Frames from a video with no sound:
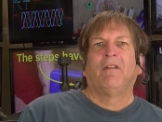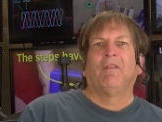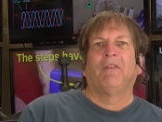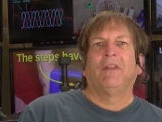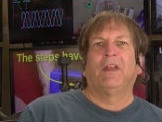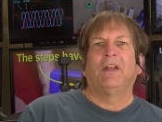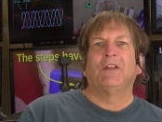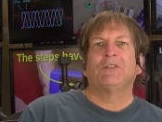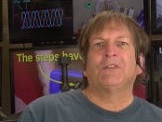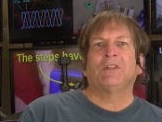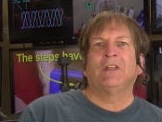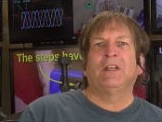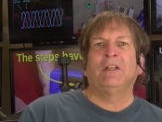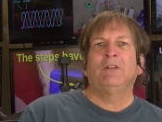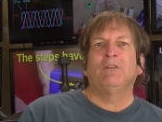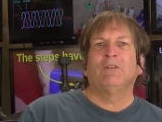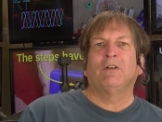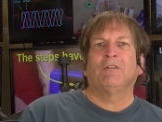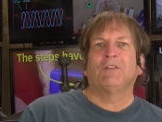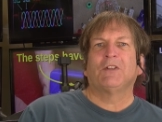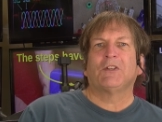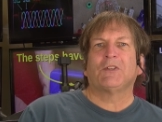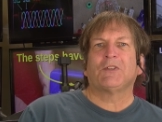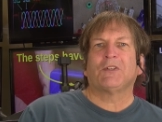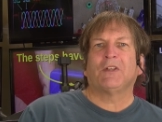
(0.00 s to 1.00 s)
they seem to
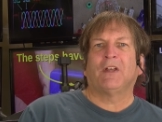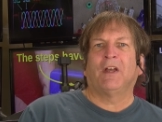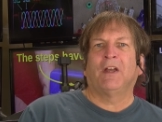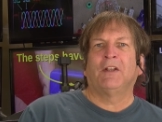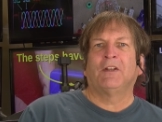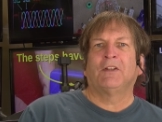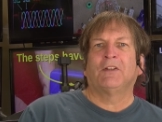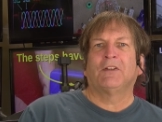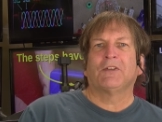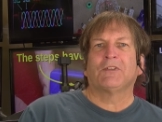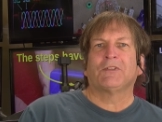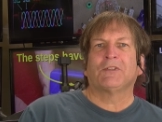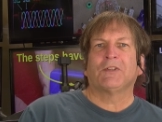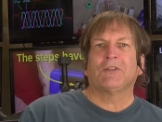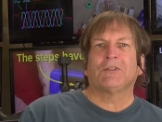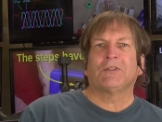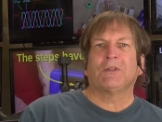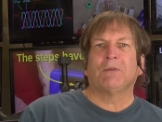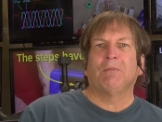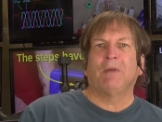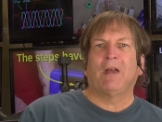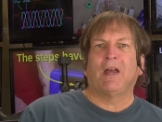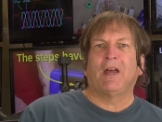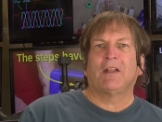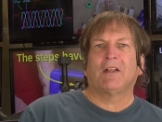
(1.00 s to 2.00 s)
have decided to
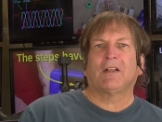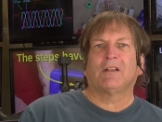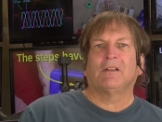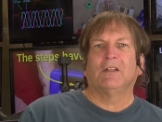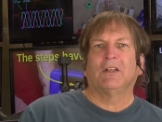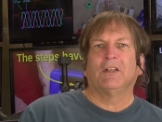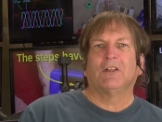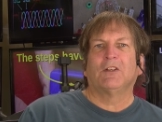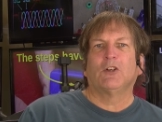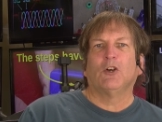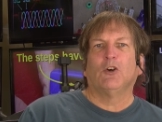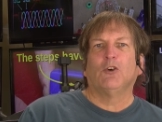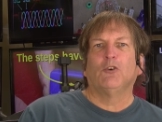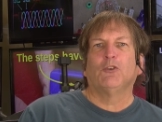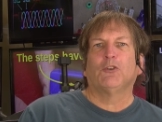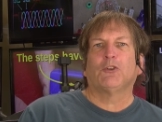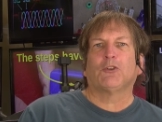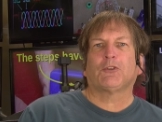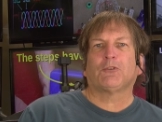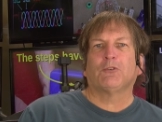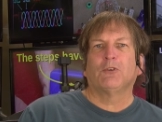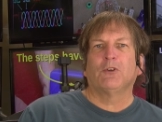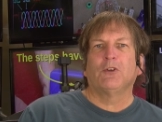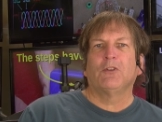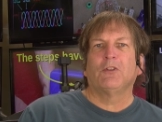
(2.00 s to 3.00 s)
systematically go
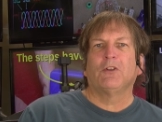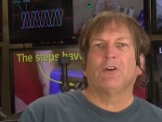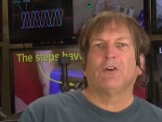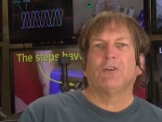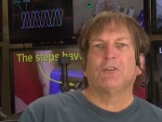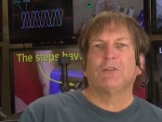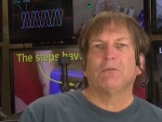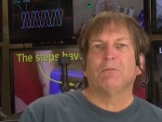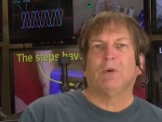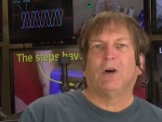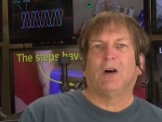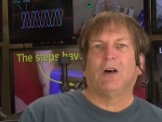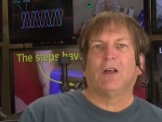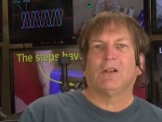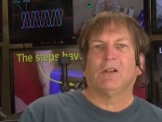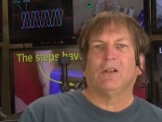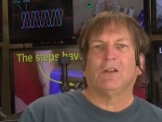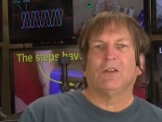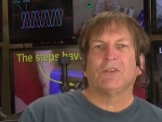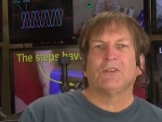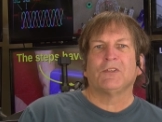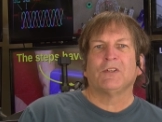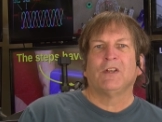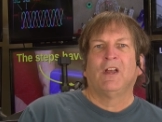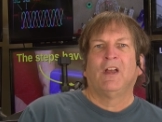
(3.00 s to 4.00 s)
through those
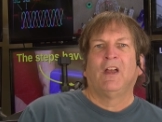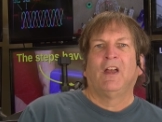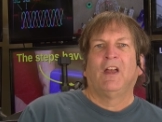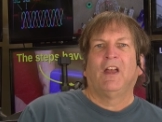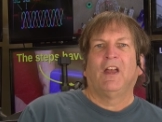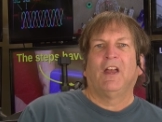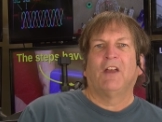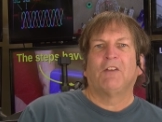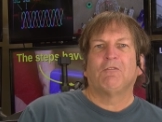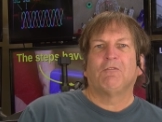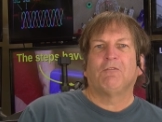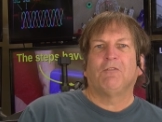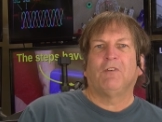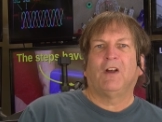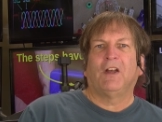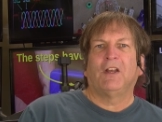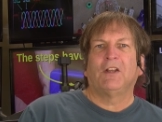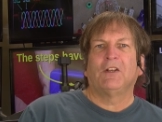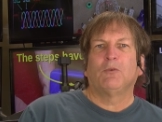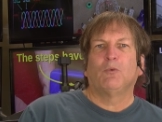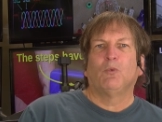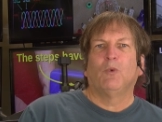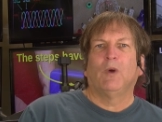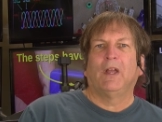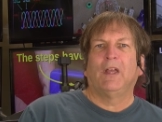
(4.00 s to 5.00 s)
models and
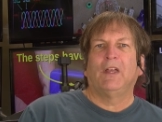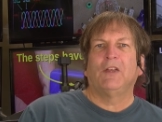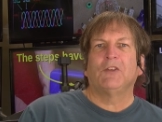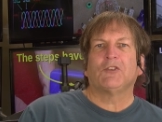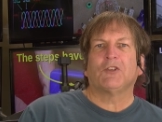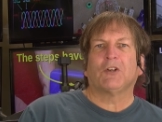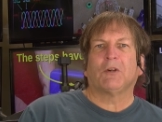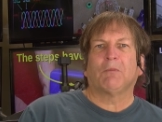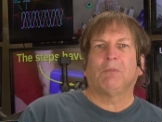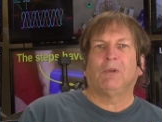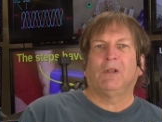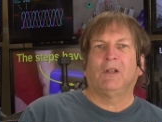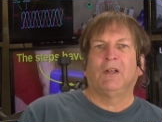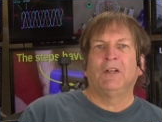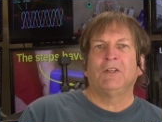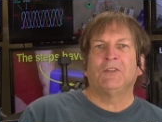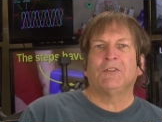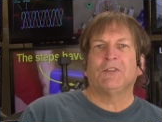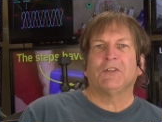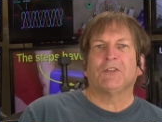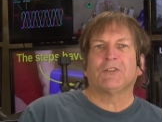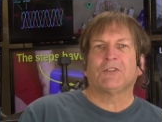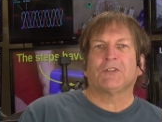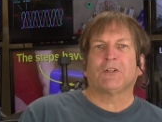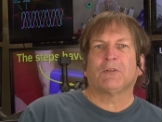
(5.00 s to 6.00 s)
find ways or
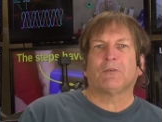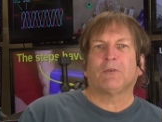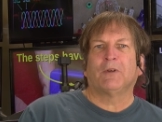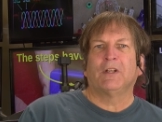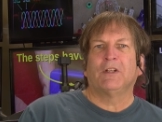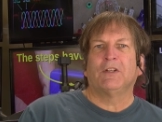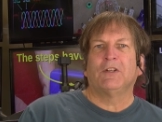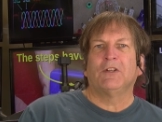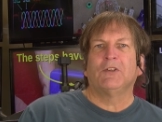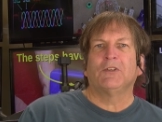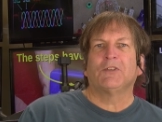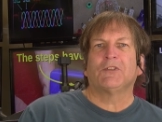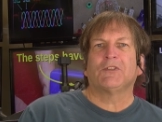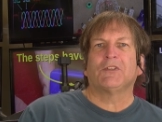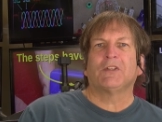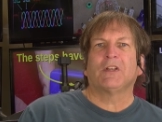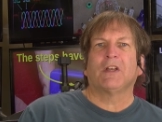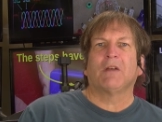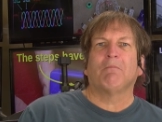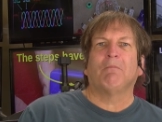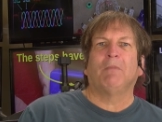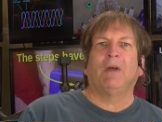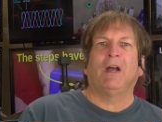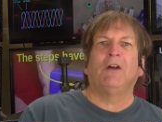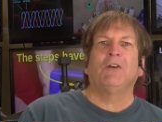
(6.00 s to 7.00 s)
places to reduce the
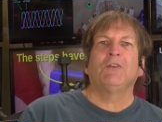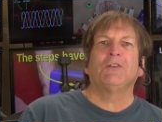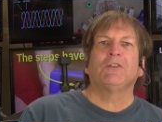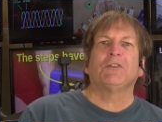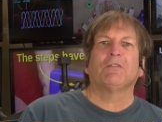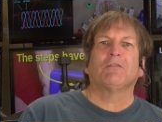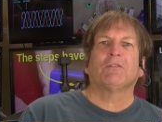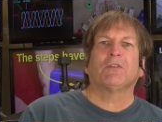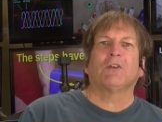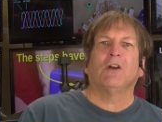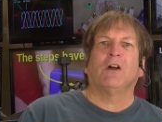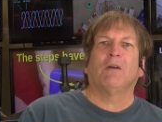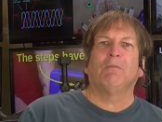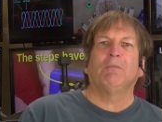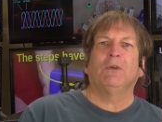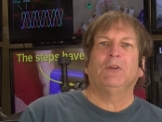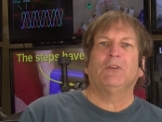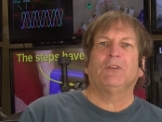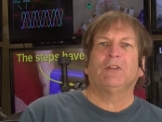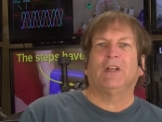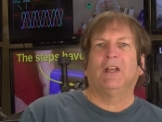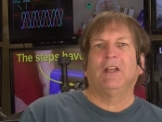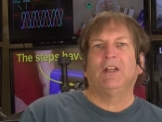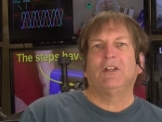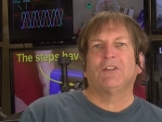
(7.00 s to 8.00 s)
amount of
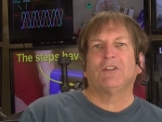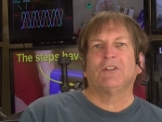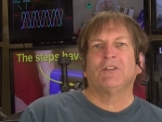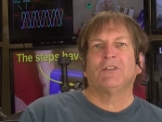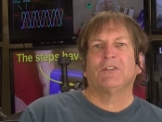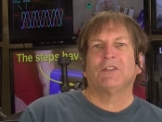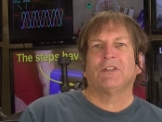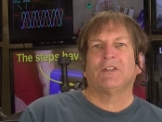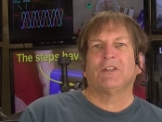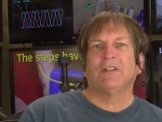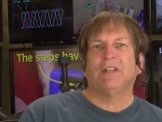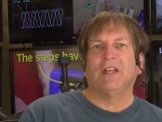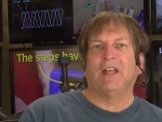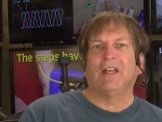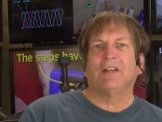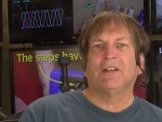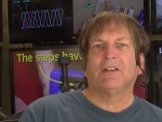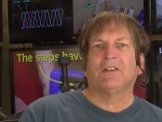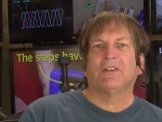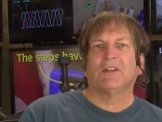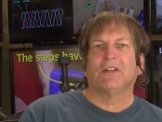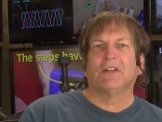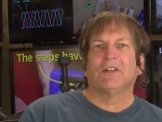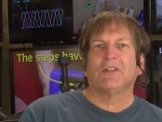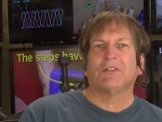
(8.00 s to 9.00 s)
computations and
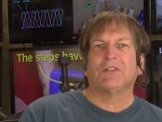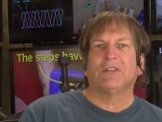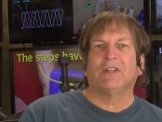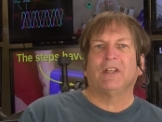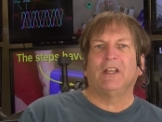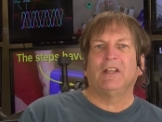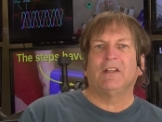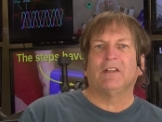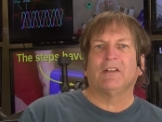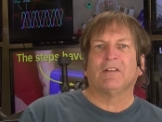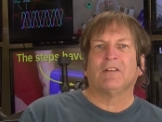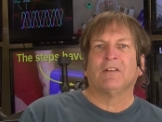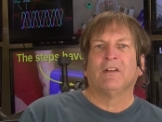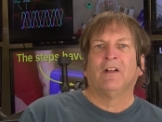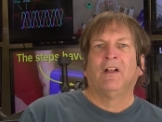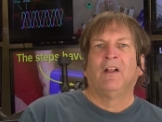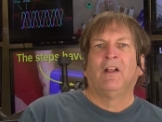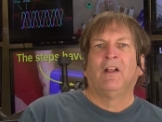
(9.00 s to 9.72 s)
data that is needed,